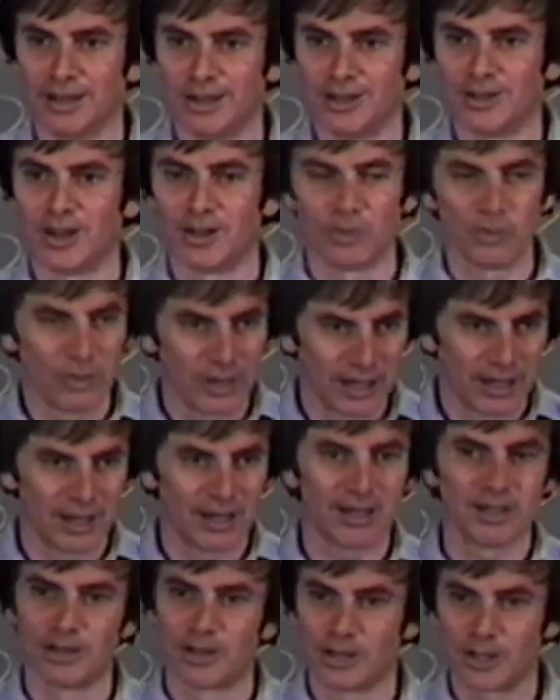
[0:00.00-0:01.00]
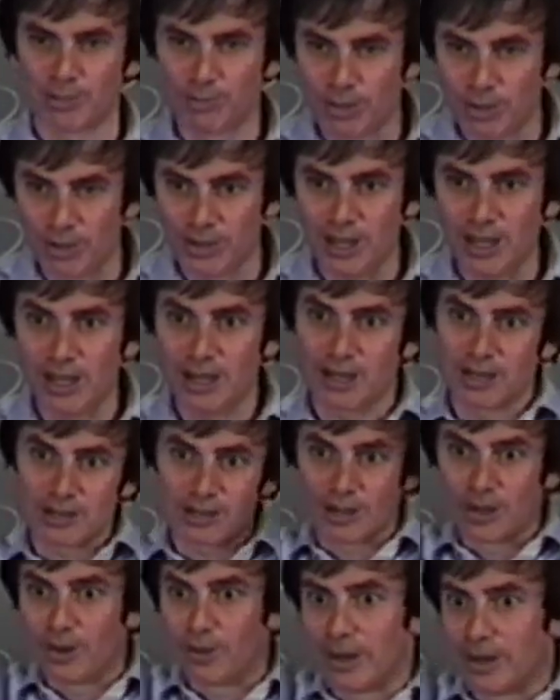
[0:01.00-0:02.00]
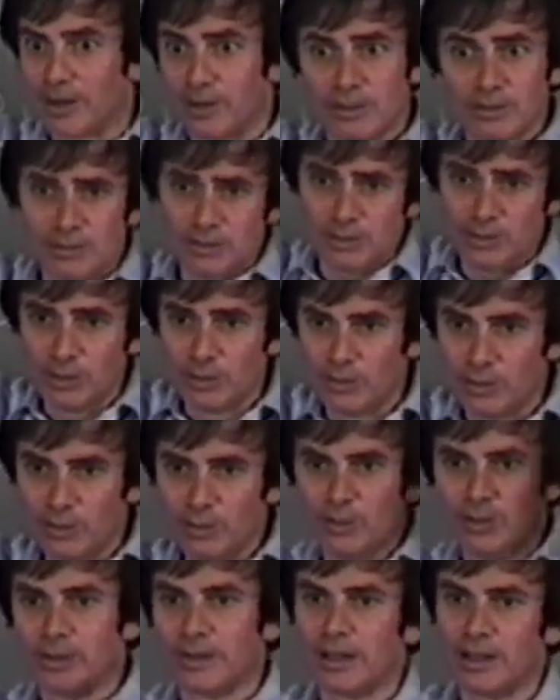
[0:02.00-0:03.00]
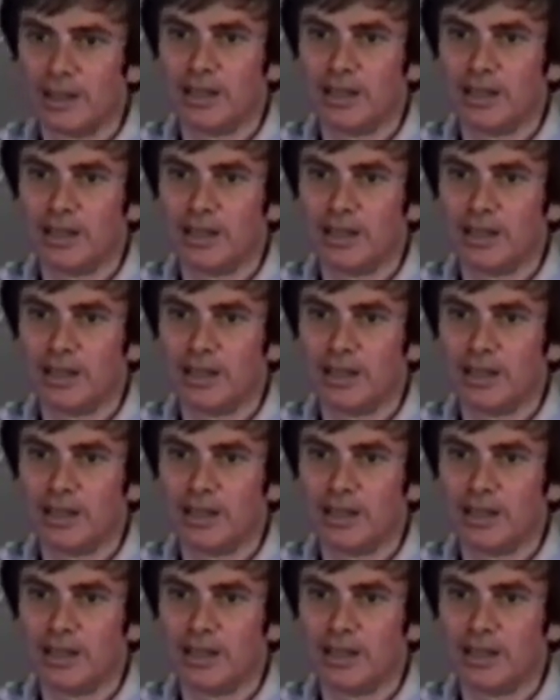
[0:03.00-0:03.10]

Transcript: He's not weird, he's not spooky, he doesn't go around going, mm.